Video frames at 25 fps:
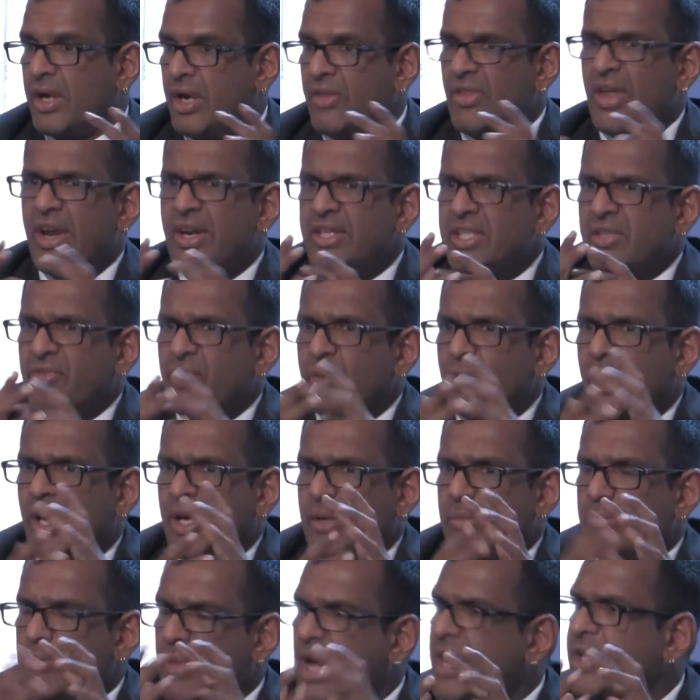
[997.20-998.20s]
And that is, if you
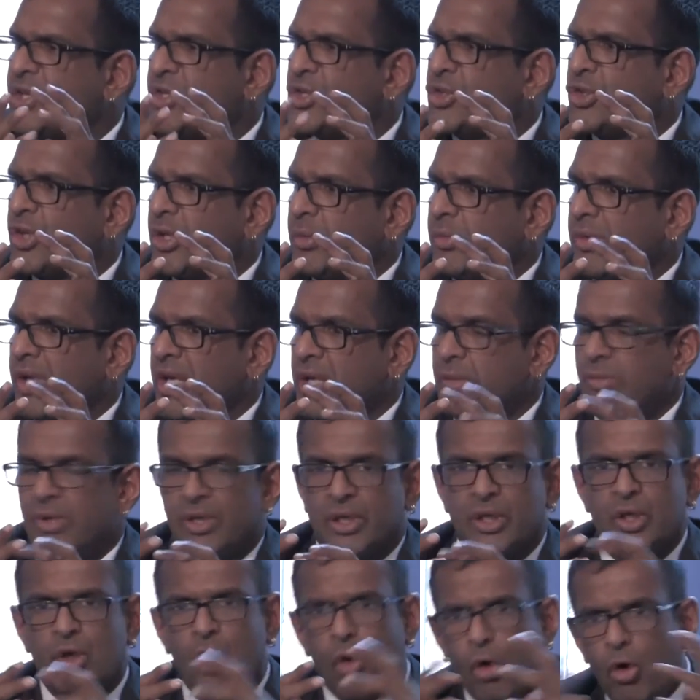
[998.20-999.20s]
like, mainstream Labour.
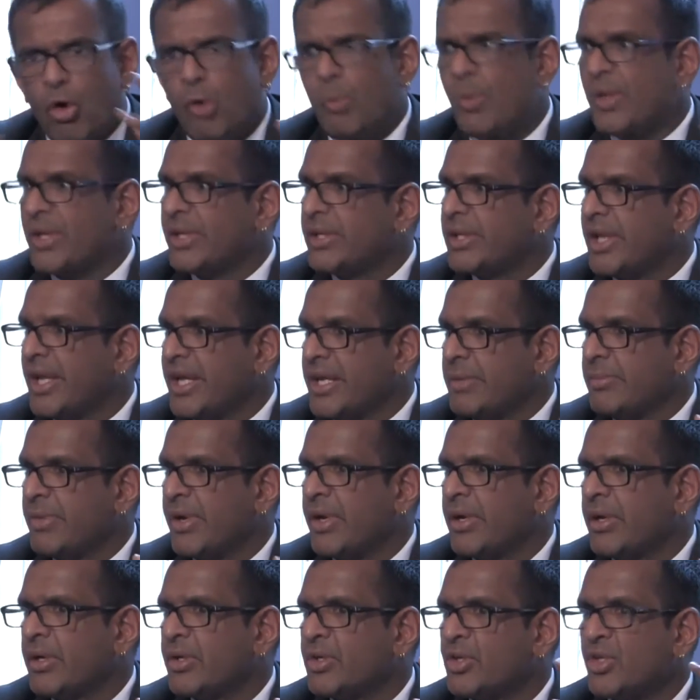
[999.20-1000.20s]
Corbyn
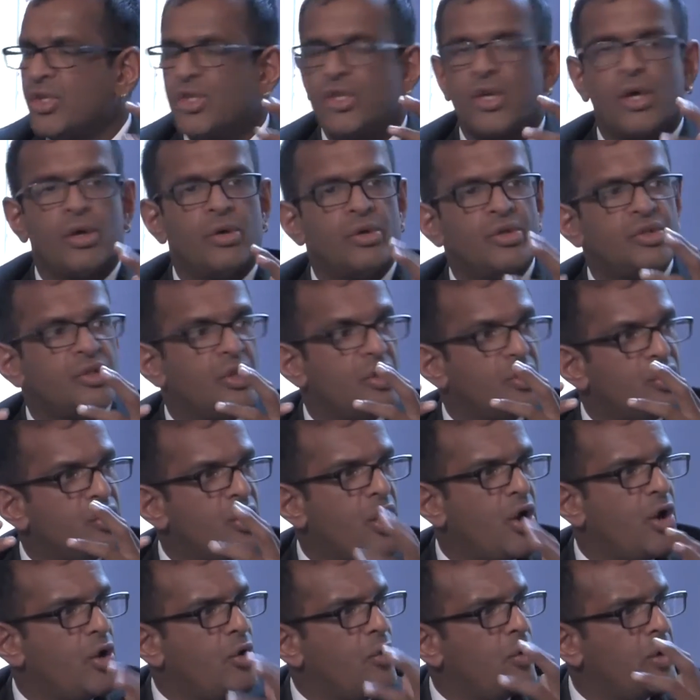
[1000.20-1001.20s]
Labour shows
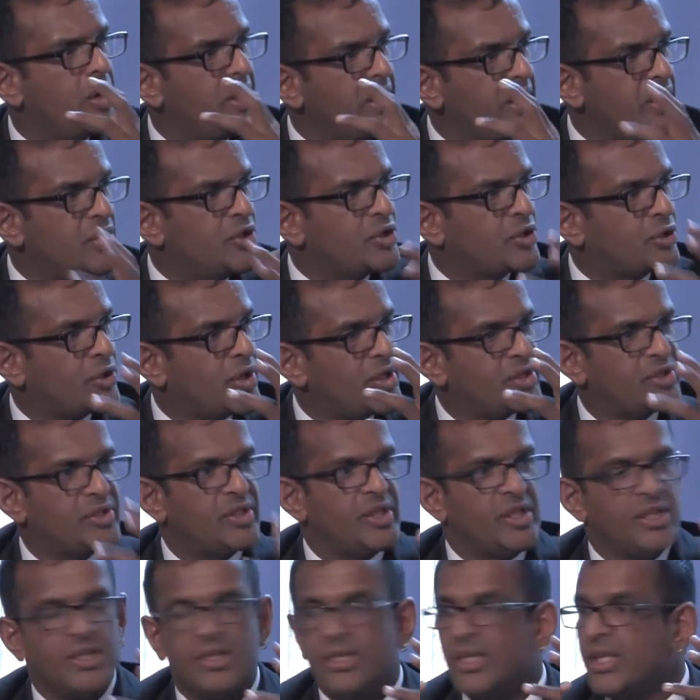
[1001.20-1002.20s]
no interest
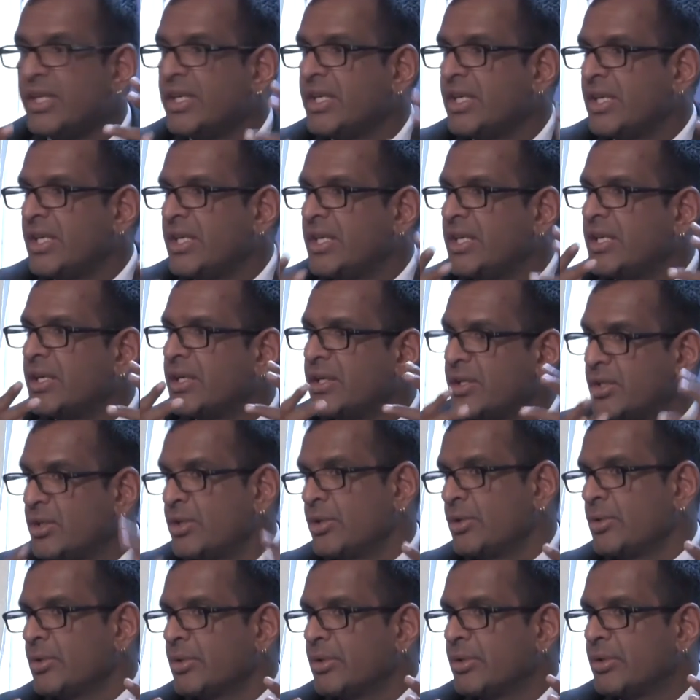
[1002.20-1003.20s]
in the
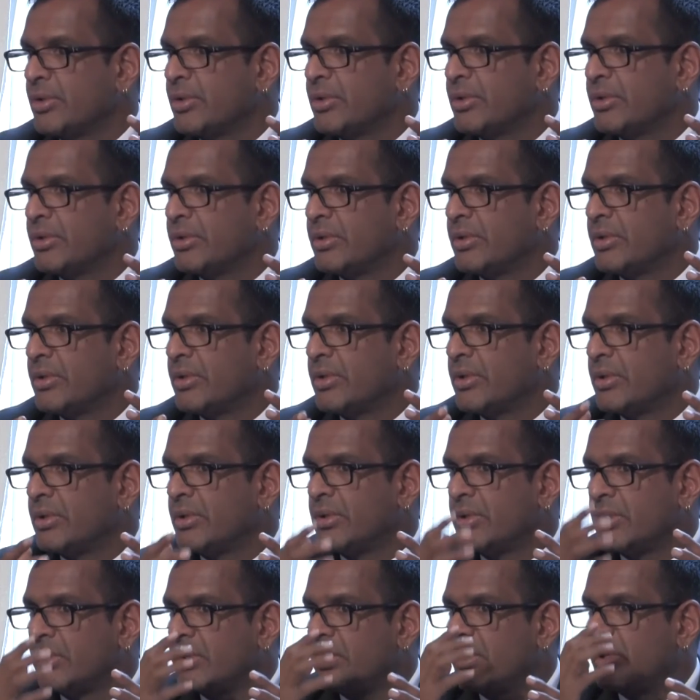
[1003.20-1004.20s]
EU.
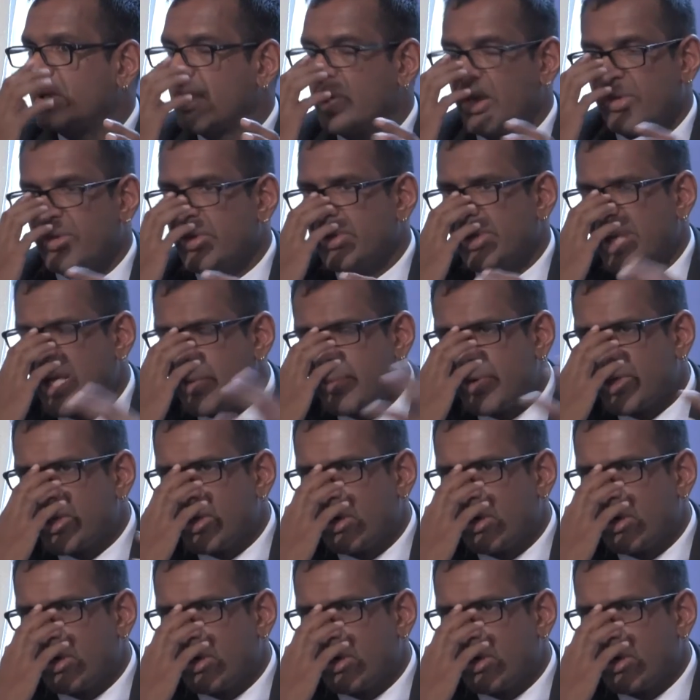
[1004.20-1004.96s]
At the Labour